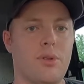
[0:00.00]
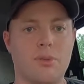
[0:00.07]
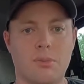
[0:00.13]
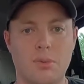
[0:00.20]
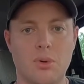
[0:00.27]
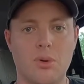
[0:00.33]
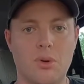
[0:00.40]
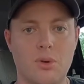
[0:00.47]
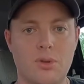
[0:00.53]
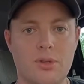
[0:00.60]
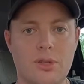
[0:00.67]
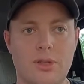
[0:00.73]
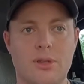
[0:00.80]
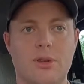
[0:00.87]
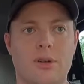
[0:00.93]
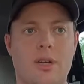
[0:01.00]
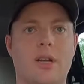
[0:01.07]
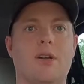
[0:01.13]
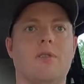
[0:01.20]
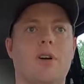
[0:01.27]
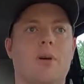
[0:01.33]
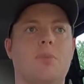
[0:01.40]
the moles and their
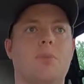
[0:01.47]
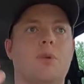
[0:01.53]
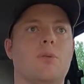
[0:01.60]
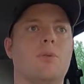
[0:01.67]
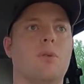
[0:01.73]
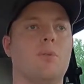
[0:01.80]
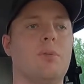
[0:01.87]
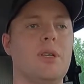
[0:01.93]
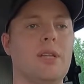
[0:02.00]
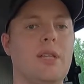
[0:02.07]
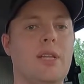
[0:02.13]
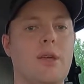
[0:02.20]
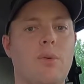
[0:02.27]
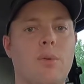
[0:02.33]
kind of upward mobility,